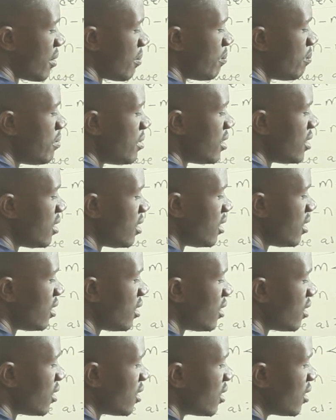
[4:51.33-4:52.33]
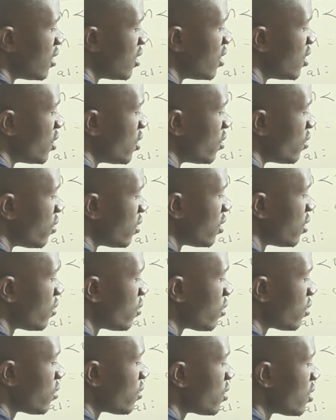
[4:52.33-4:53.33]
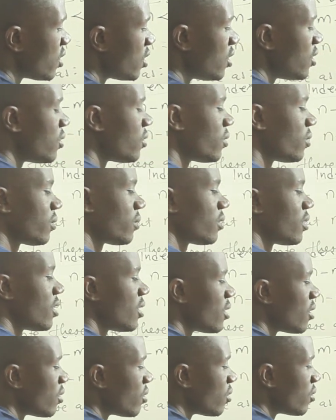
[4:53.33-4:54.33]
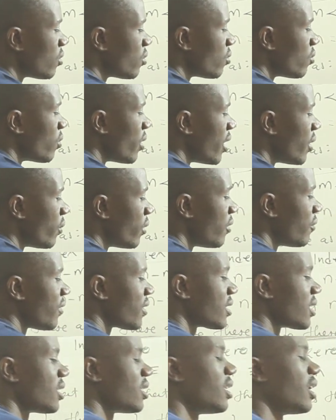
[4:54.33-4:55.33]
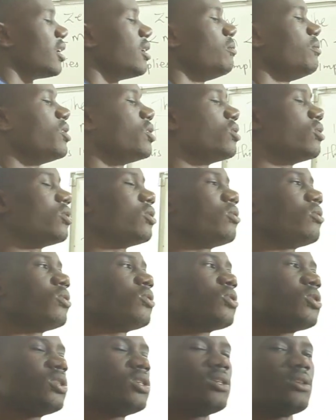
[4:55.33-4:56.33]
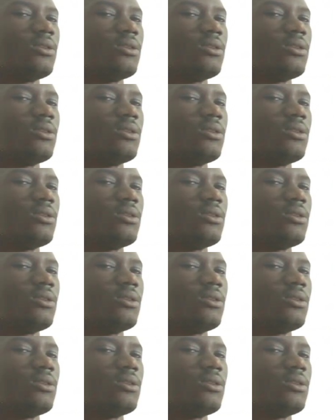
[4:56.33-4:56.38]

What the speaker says: b is not equal to 0, why we emphasize that b is not equal to 0?